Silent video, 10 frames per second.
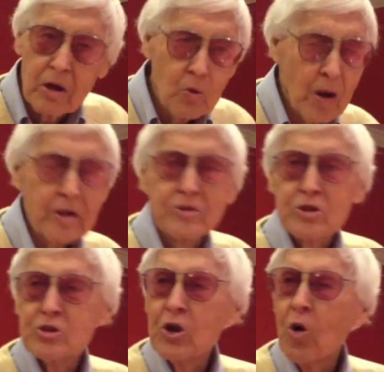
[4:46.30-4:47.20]
Whether
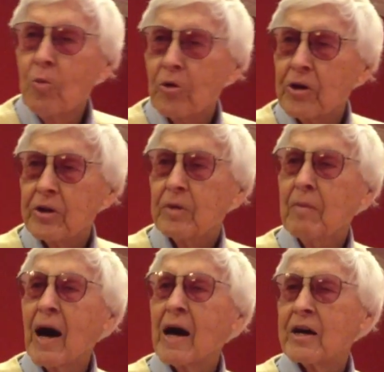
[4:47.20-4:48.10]
'tis nobler in the
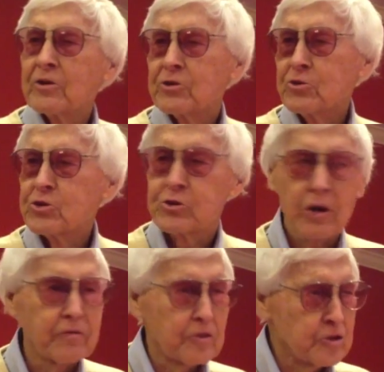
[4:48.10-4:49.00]
mind to
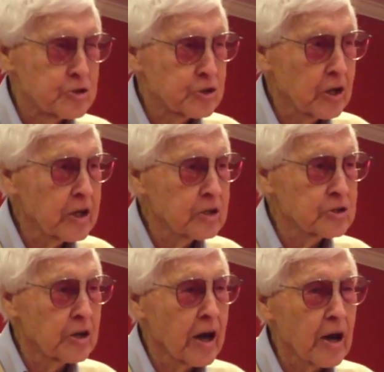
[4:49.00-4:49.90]
suffer the slings
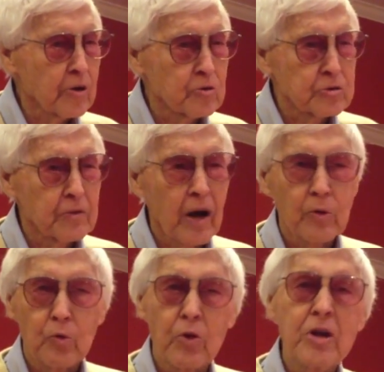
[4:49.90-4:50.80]
and arrows of
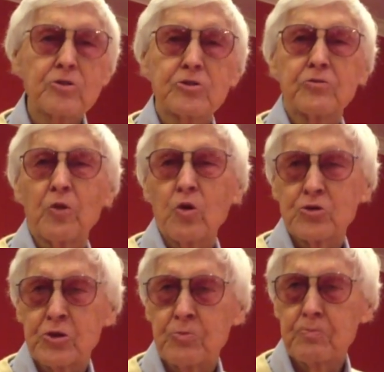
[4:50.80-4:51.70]
outrageous
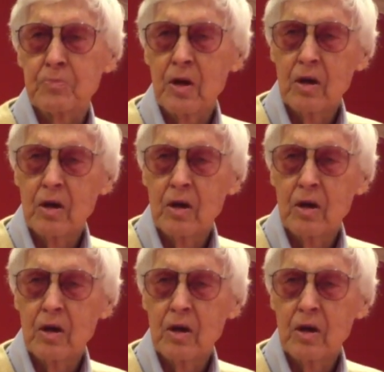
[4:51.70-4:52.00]
fortune,